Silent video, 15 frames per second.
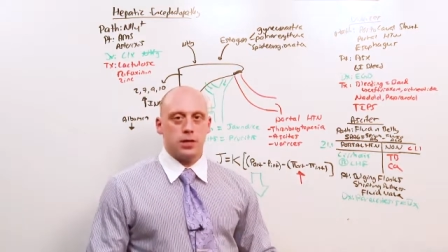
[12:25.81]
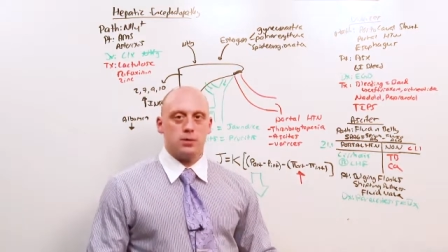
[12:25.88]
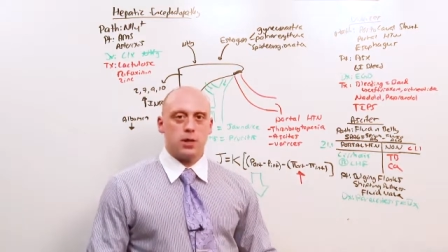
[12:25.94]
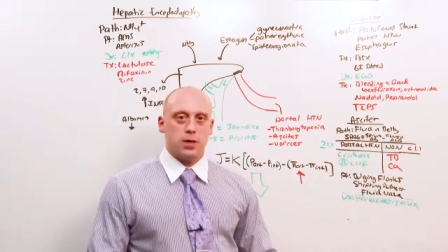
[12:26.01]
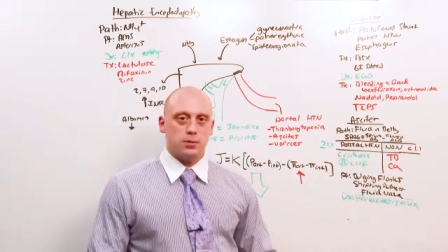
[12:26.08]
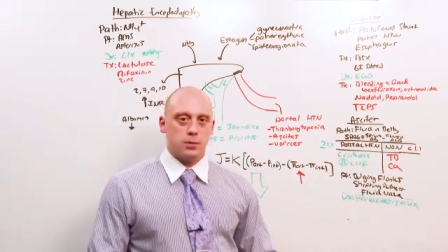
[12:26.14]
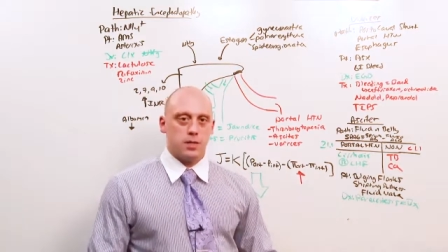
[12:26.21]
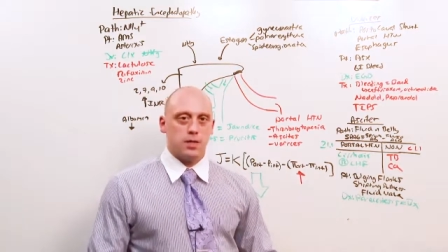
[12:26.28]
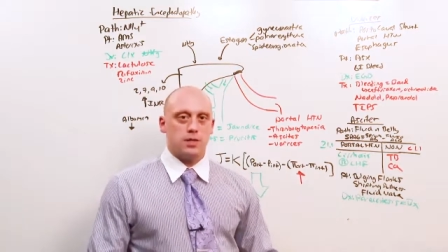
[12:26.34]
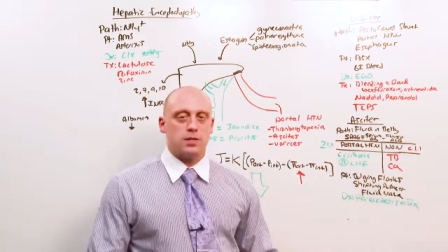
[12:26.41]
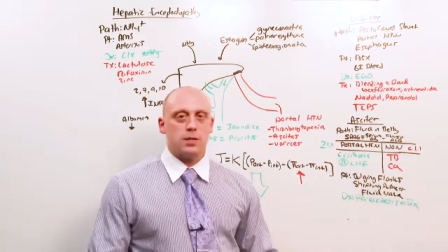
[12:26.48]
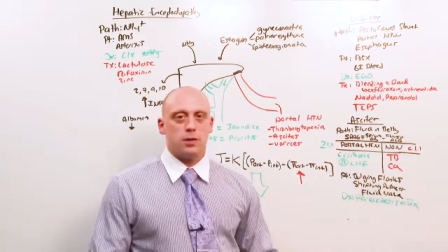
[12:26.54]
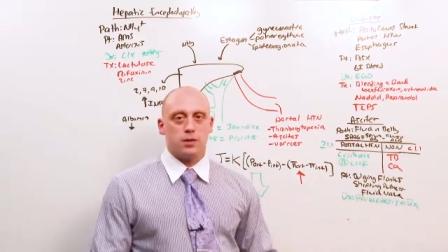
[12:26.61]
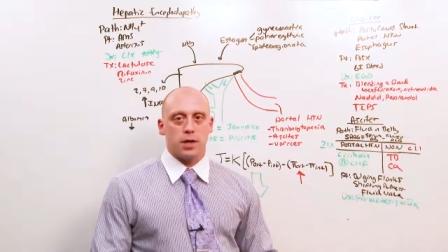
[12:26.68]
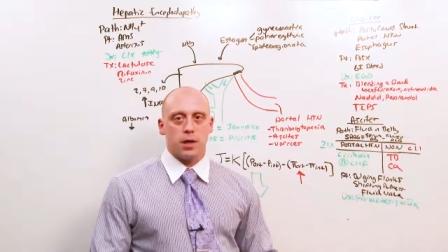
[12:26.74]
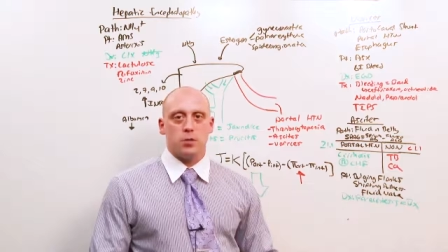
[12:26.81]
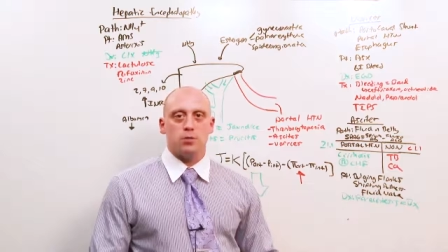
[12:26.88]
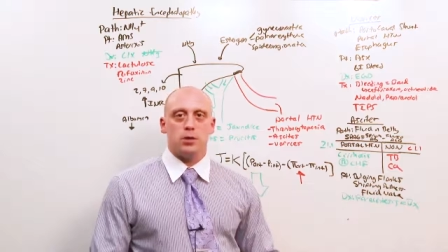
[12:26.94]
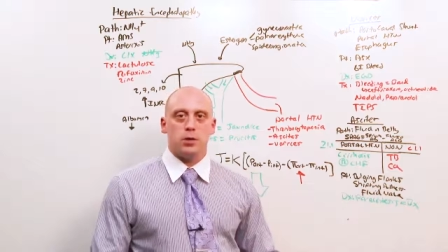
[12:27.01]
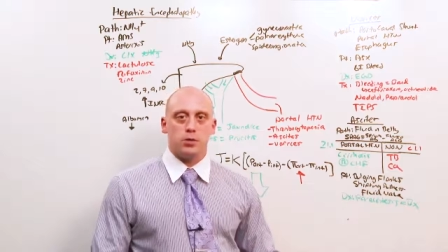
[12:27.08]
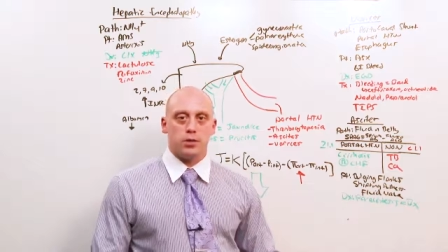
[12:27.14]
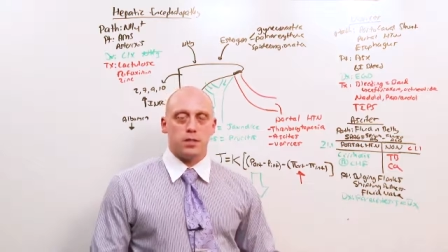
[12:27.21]
gram stain, cell count,
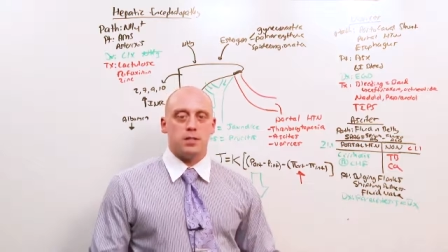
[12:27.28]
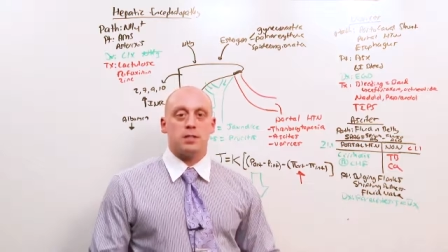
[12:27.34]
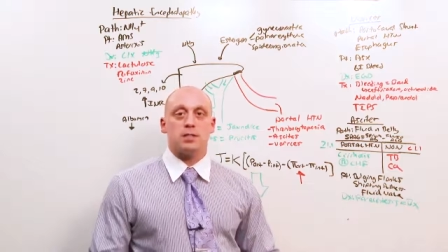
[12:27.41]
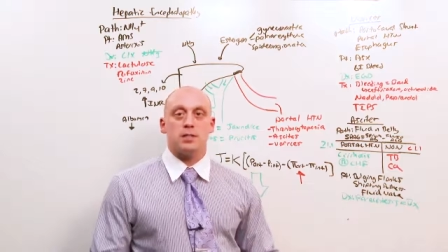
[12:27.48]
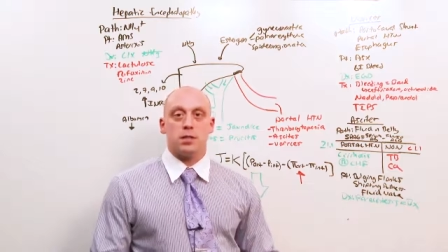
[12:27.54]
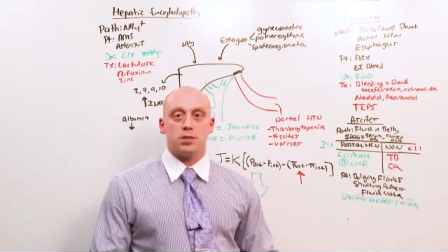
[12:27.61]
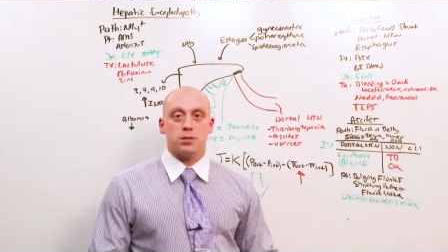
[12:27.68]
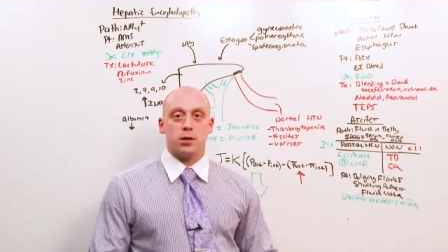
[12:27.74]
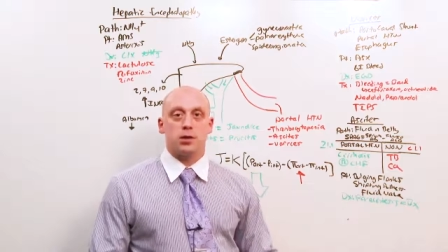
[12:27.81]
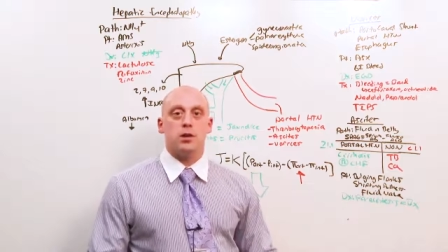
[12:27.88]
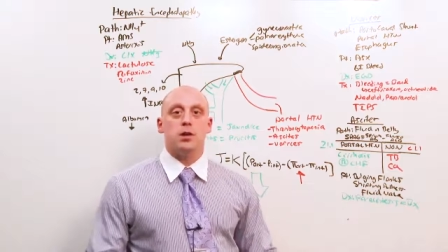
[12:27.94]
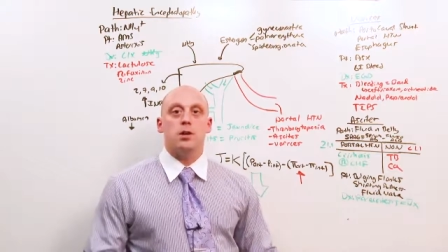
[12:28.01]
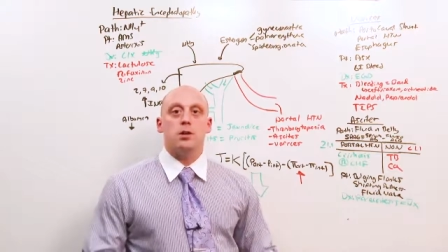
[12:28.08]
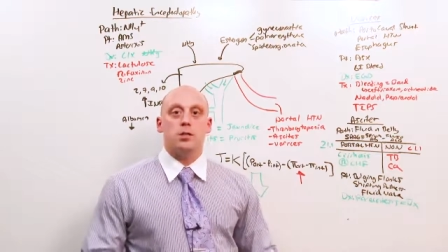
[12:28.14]
protein, etc.,